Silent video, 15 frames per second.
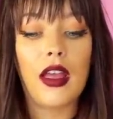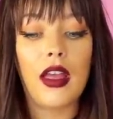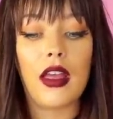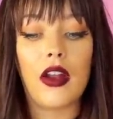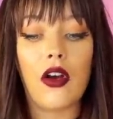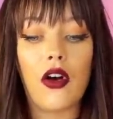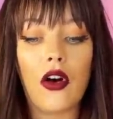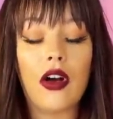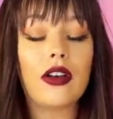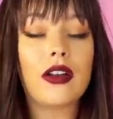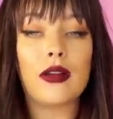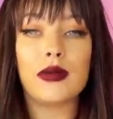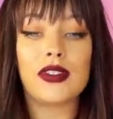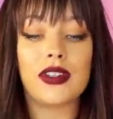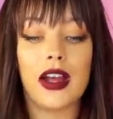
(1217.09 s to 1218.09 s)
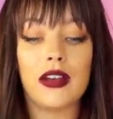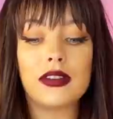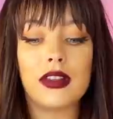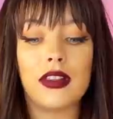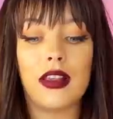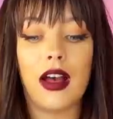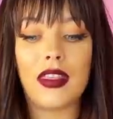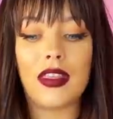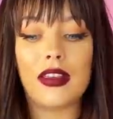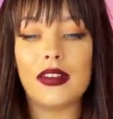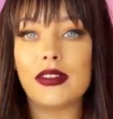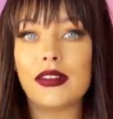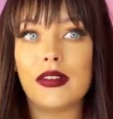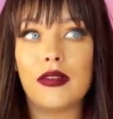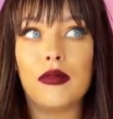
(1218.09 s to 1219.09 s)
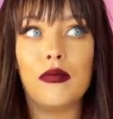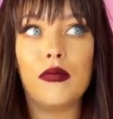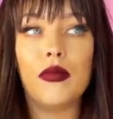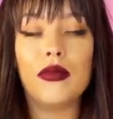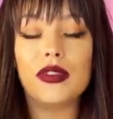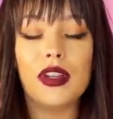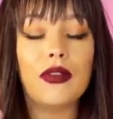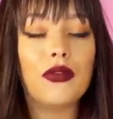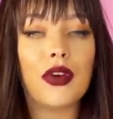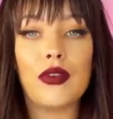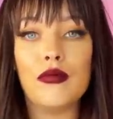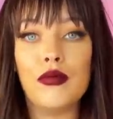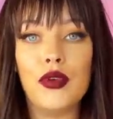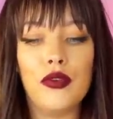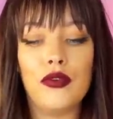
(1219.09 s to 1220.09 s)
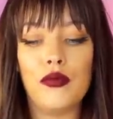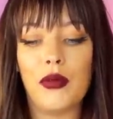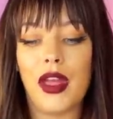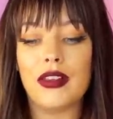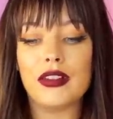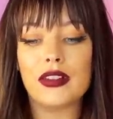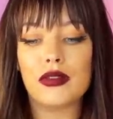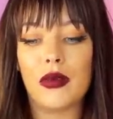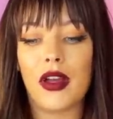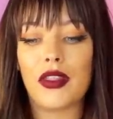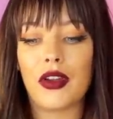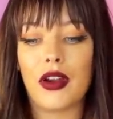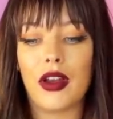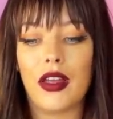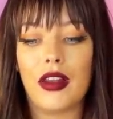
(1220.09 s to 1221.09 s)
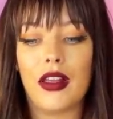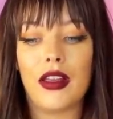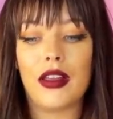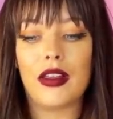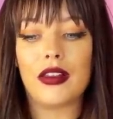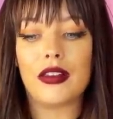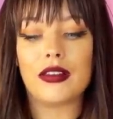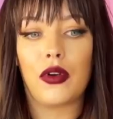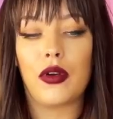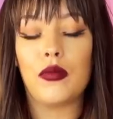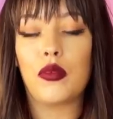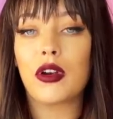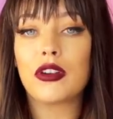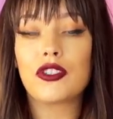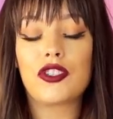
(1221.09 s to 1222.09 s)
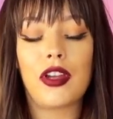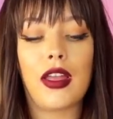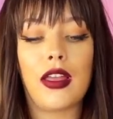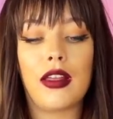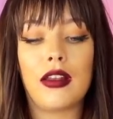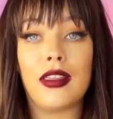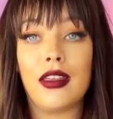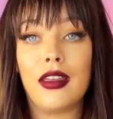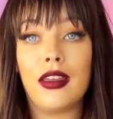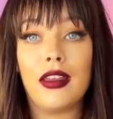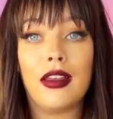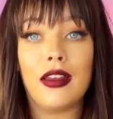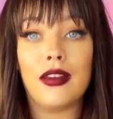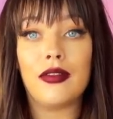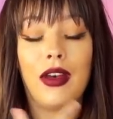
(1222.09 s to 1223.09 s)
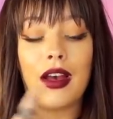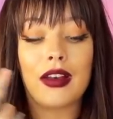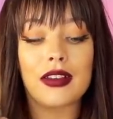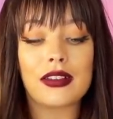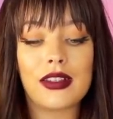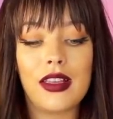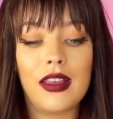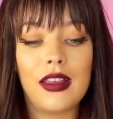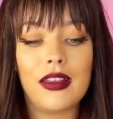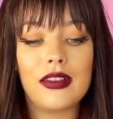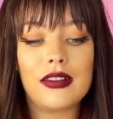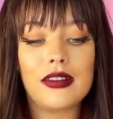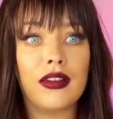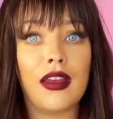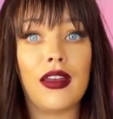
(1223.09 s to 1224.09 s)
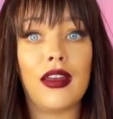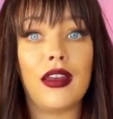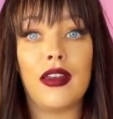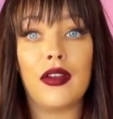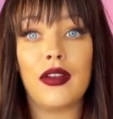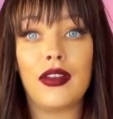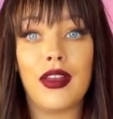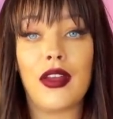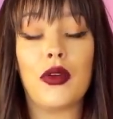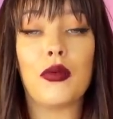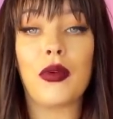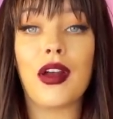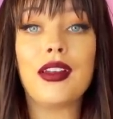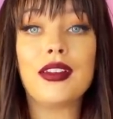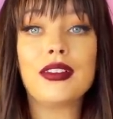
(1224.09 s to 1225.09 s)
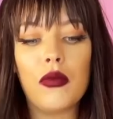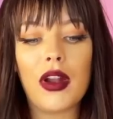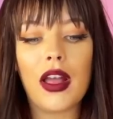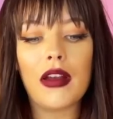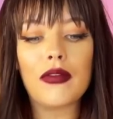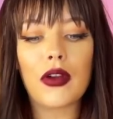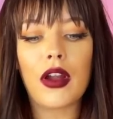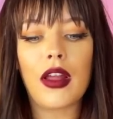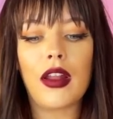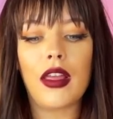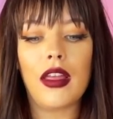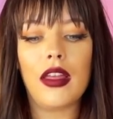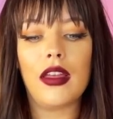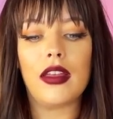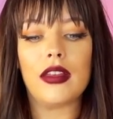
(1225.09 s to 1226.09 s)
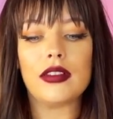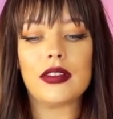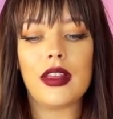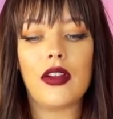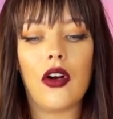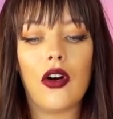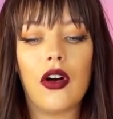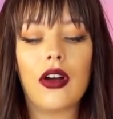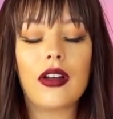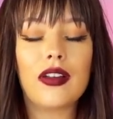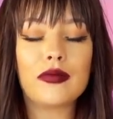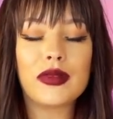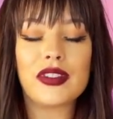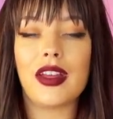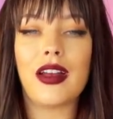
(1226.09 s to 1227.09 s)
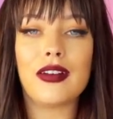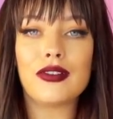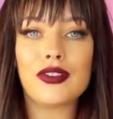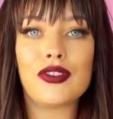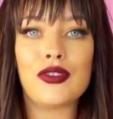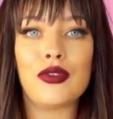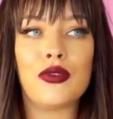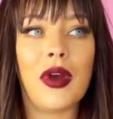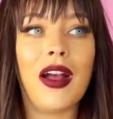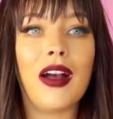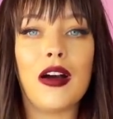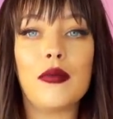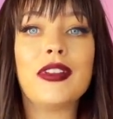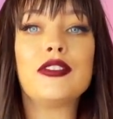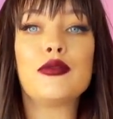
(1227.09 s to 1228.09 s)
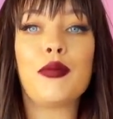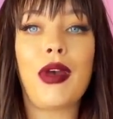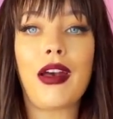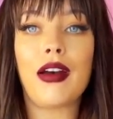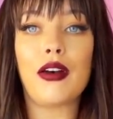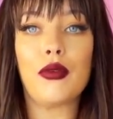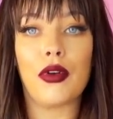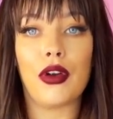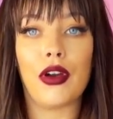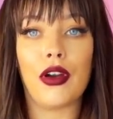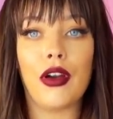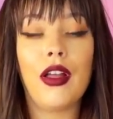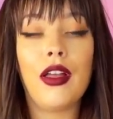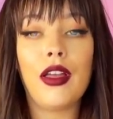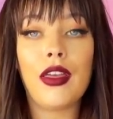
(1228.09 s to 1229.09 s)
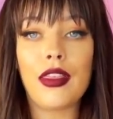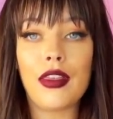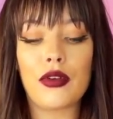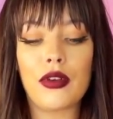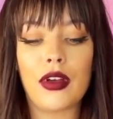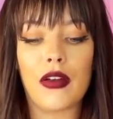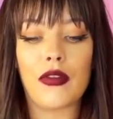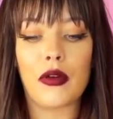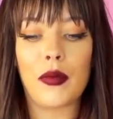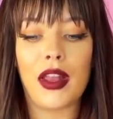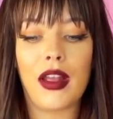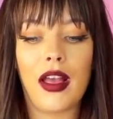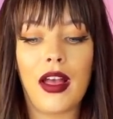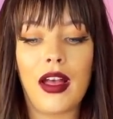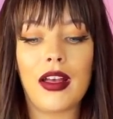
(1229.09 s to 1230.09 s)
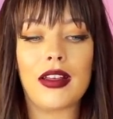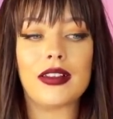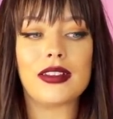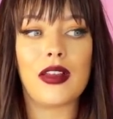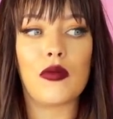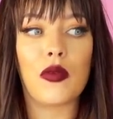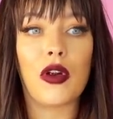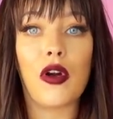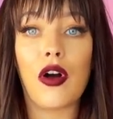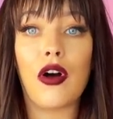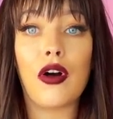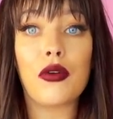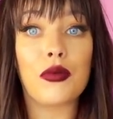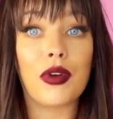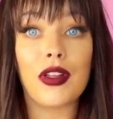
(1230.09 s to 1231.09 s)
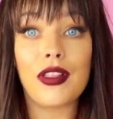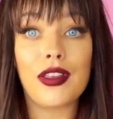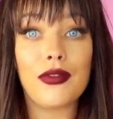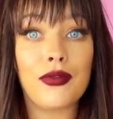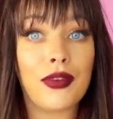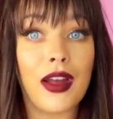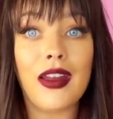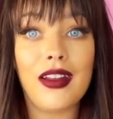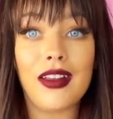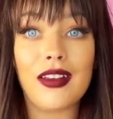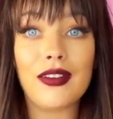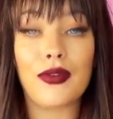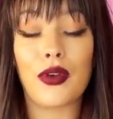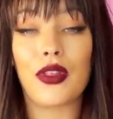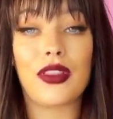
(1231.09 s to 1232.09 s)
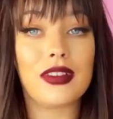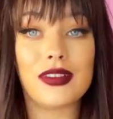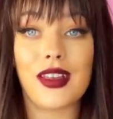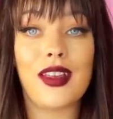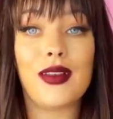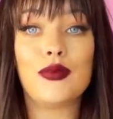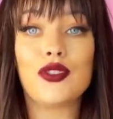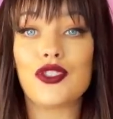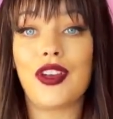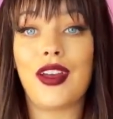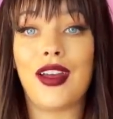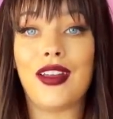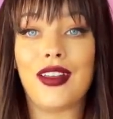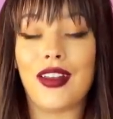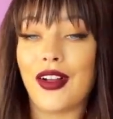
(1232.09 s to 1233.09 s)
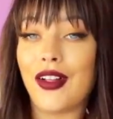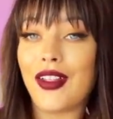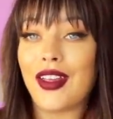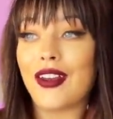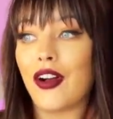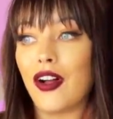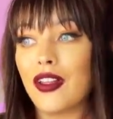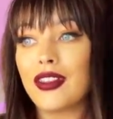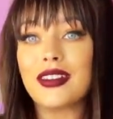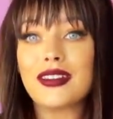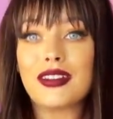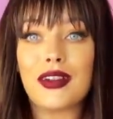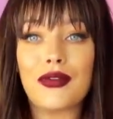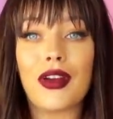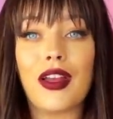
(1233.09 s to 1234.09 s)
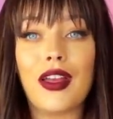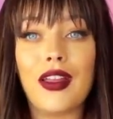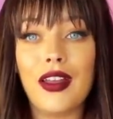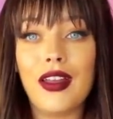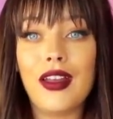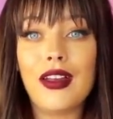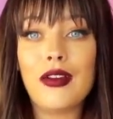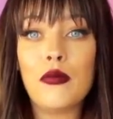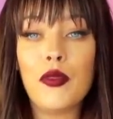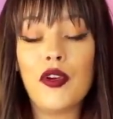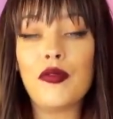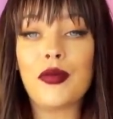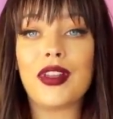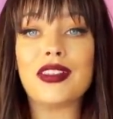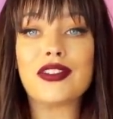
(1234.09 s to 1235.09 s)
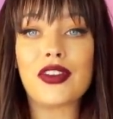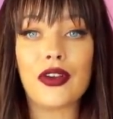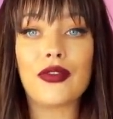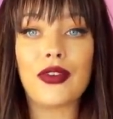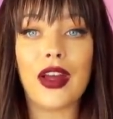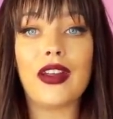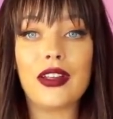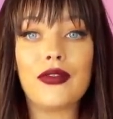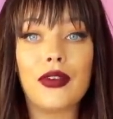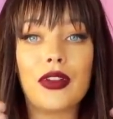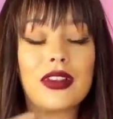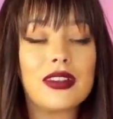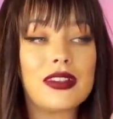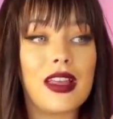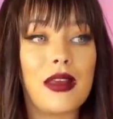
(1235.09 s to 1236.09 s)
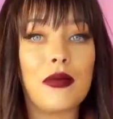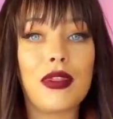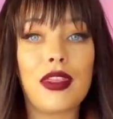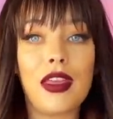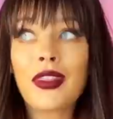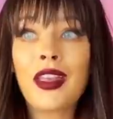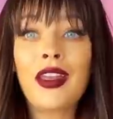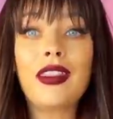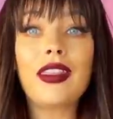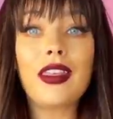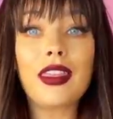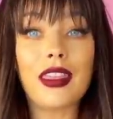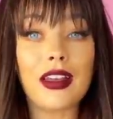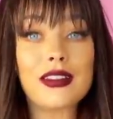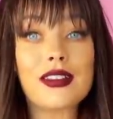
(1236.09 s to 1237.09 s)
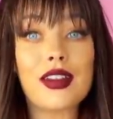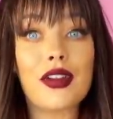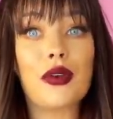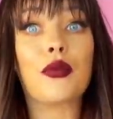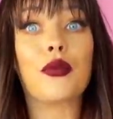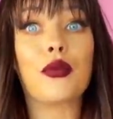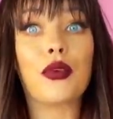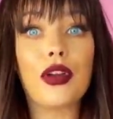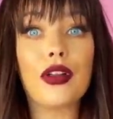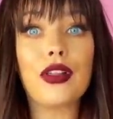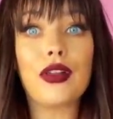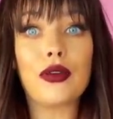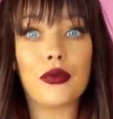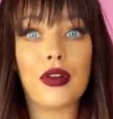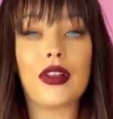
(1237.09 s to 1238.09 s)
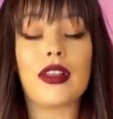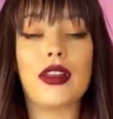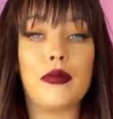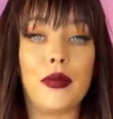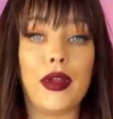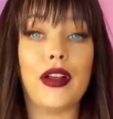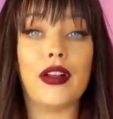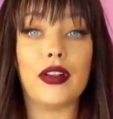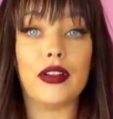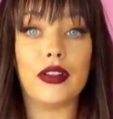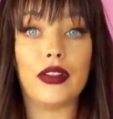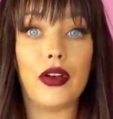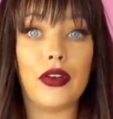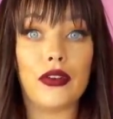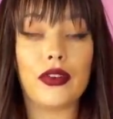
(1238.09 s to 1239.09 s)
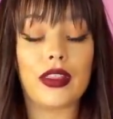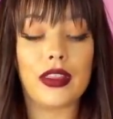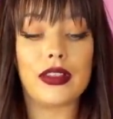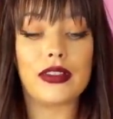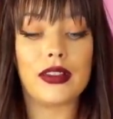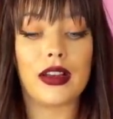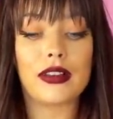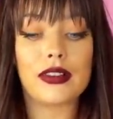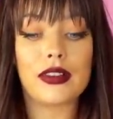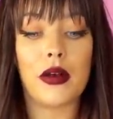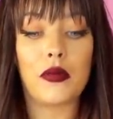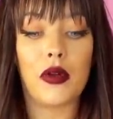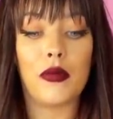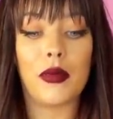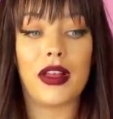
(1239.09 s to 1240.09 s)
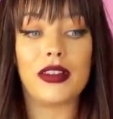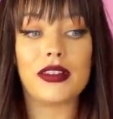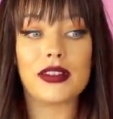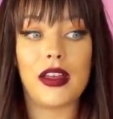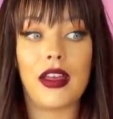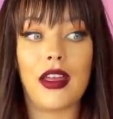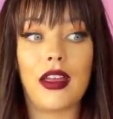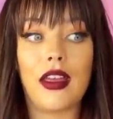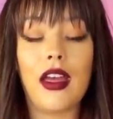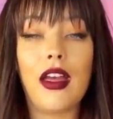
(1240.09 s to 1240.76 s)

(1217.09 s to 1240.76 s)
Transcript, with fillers: It all comes down to that. These different movements, whether it is abortion, the vaccines, gay, gay rights, whatever it is, it all comes down to how much power the government has. And we're all really fighting for the same shit, you know, like all these different movements are fighting for the same thing. I think that's going to really, really build over these next couple months. Like,